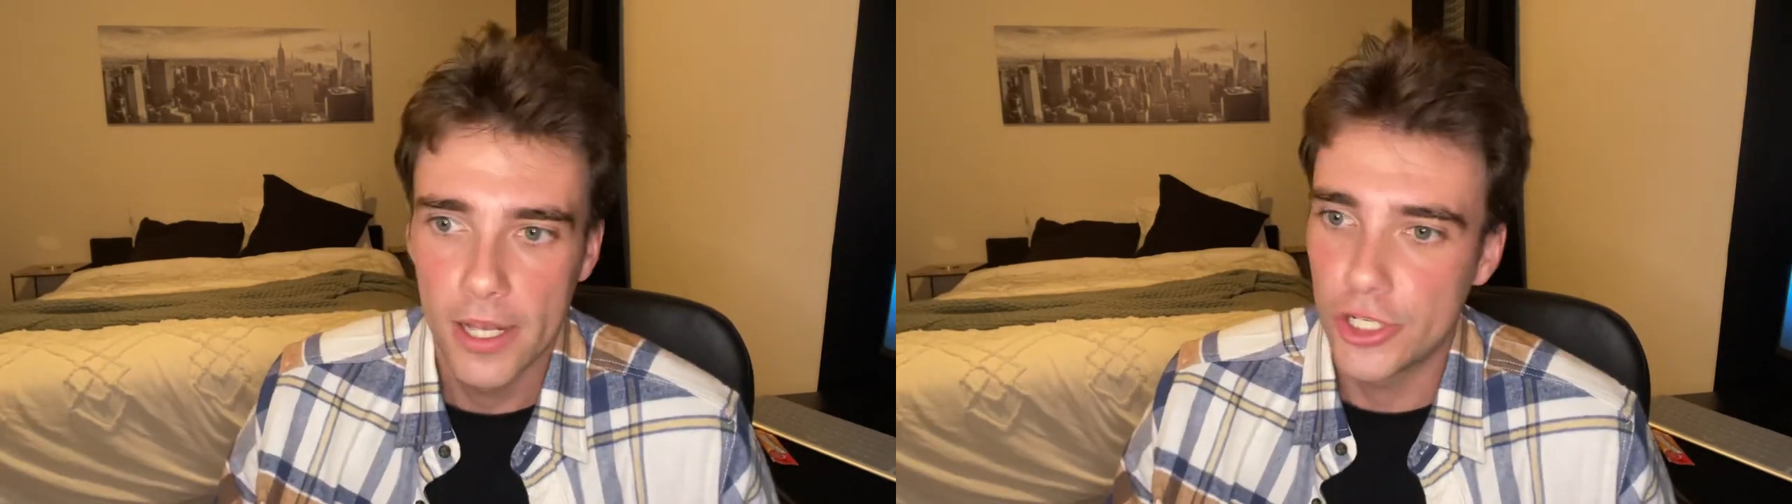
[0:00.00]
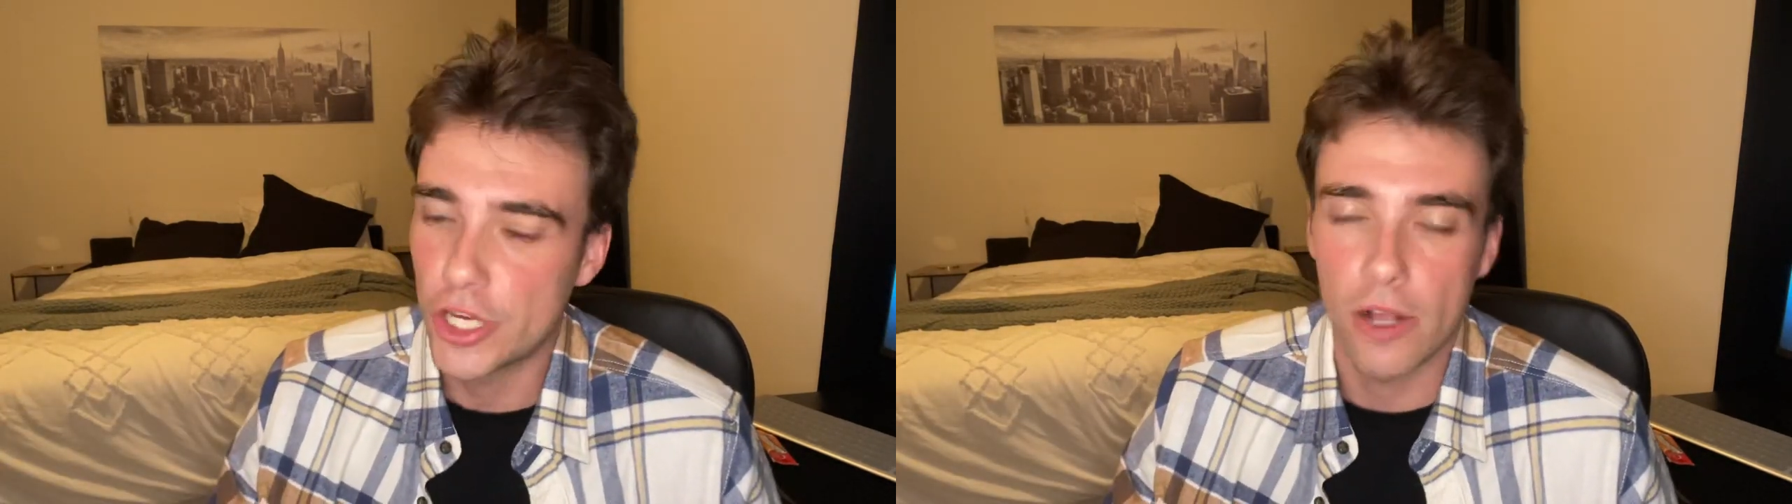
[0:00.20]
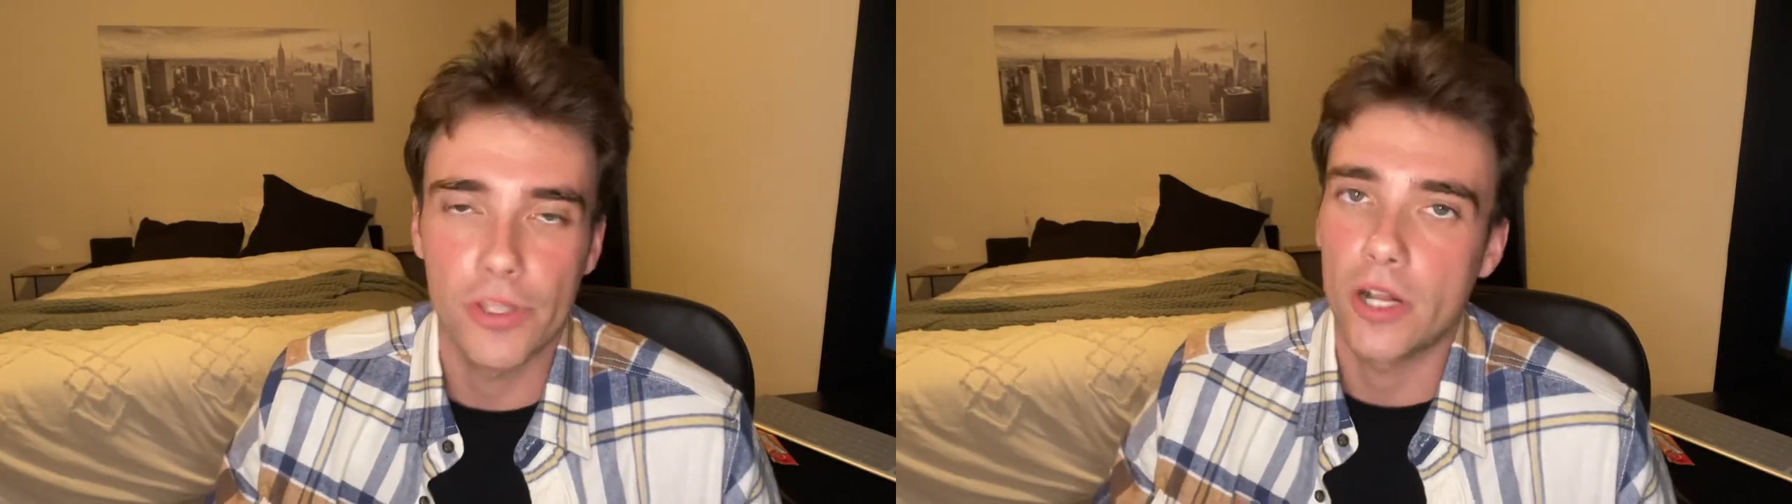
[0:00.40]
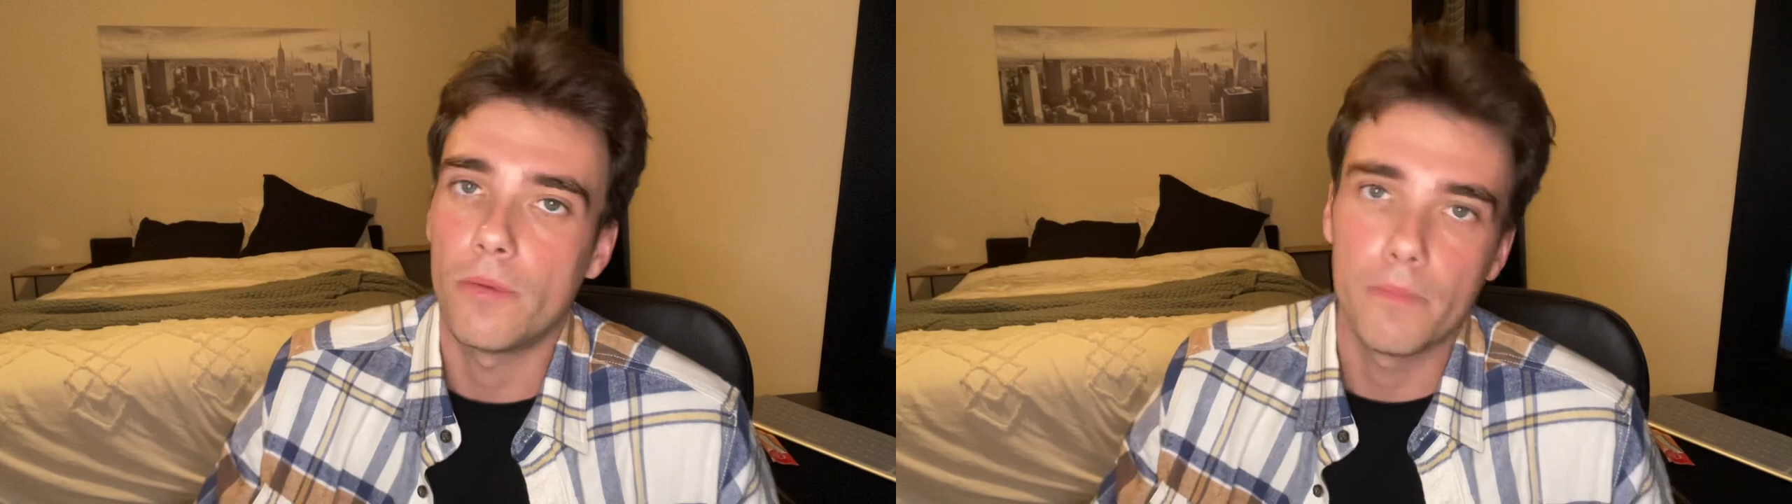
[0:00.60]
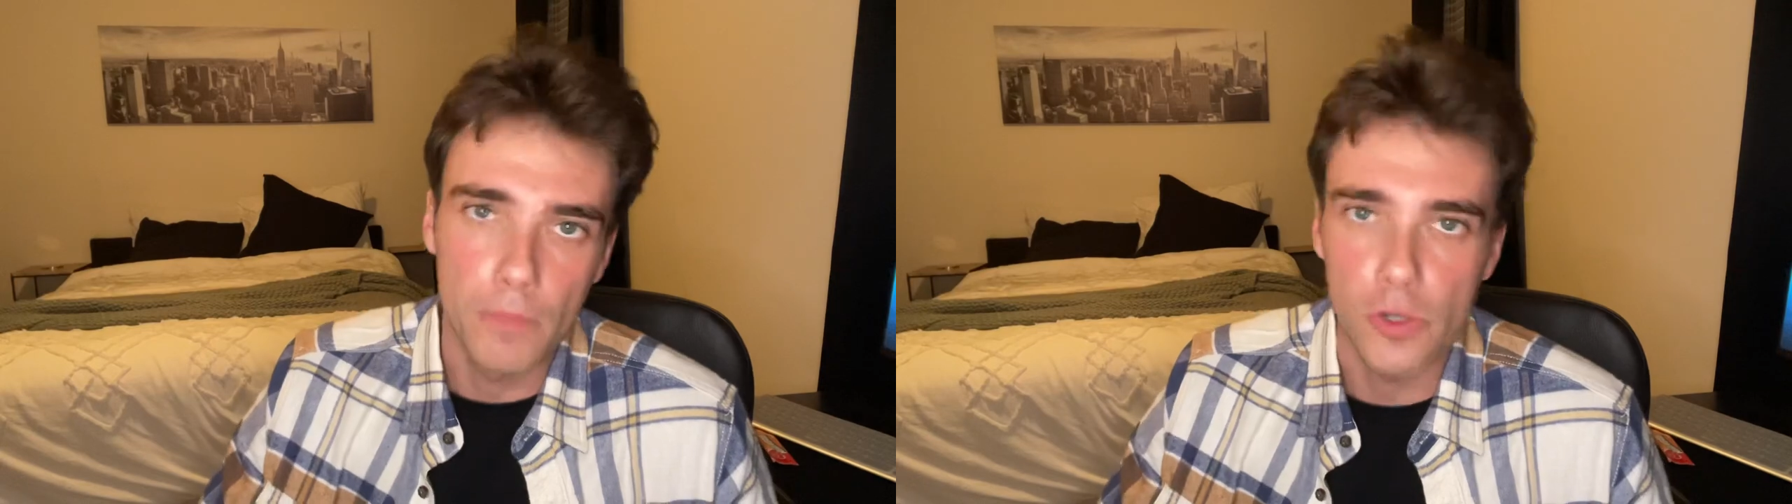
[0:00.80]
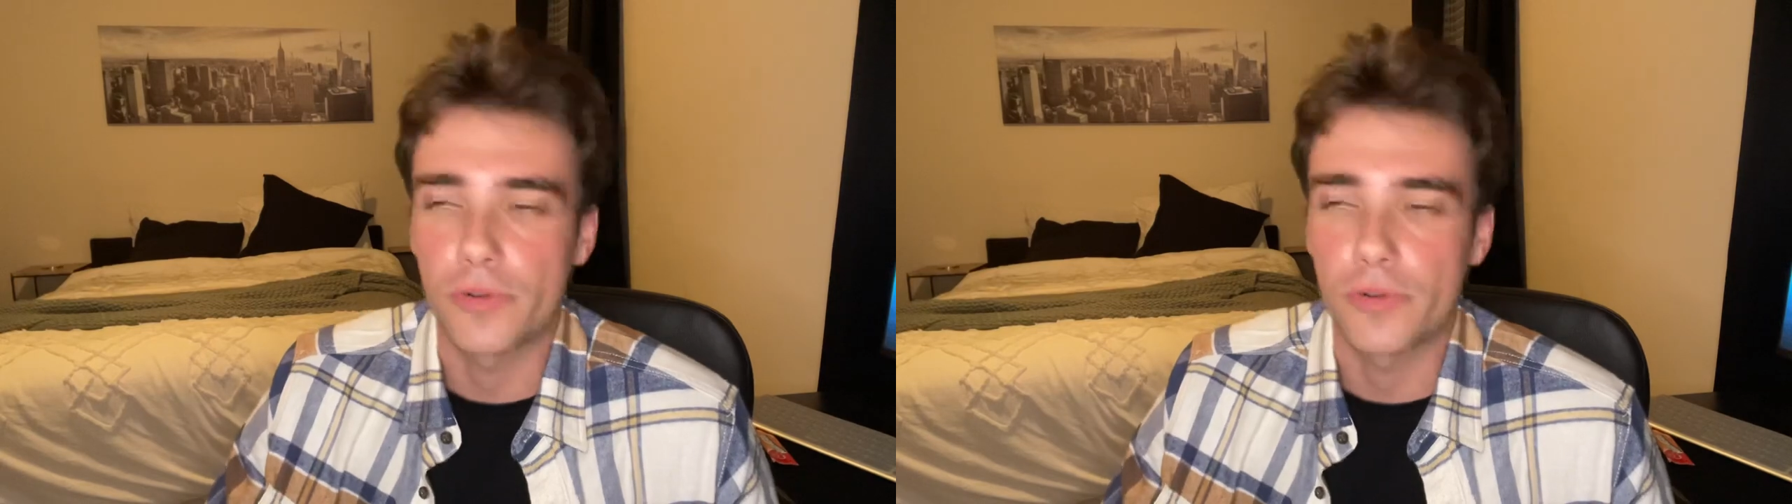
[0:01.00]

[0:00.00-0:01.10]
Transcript: Shell, you know, most